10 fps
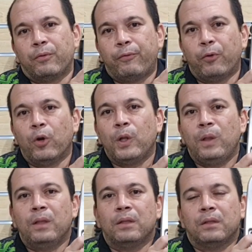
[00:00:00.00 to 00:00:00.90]
full,
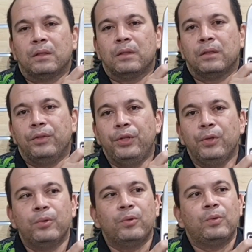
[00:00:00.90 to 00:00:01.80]

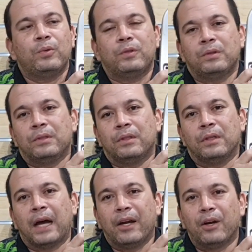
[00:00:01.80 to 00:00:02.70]
new
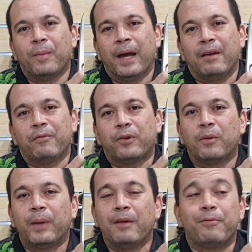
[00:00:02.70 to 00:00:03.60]
Ironman
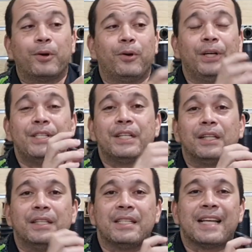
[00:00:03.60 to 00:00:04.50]
4x4 original
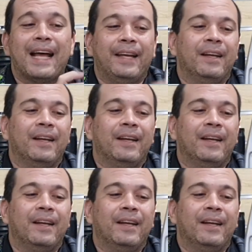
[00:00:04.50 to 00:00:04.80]
design.